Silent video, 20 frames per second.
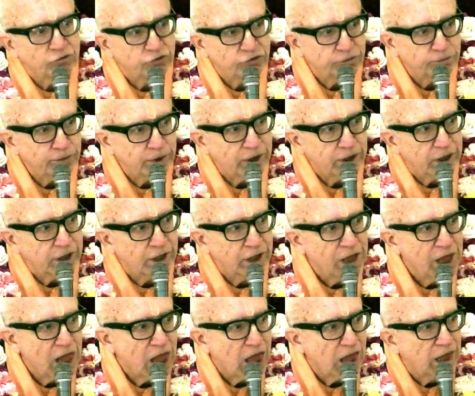me,
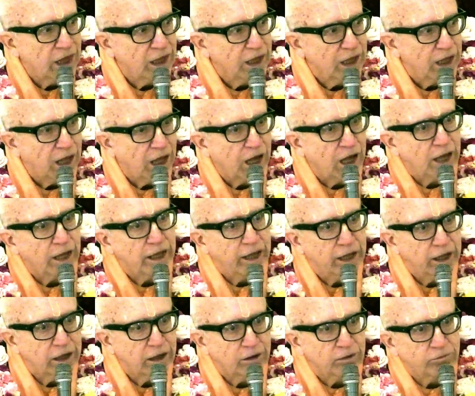I
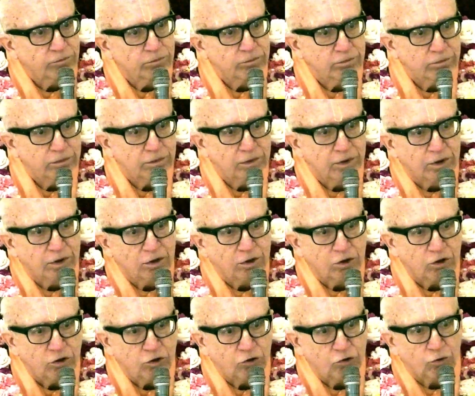am
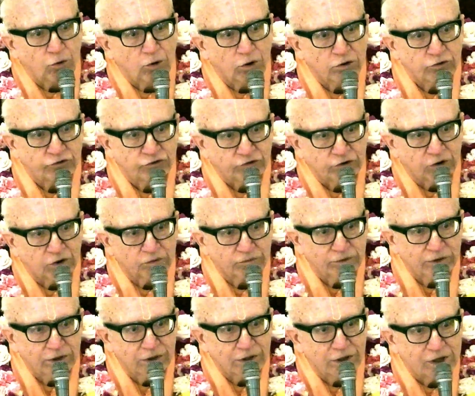your
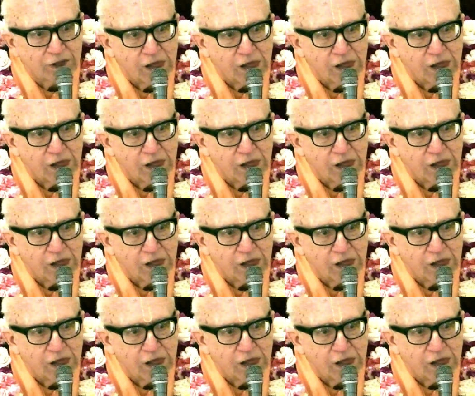servant.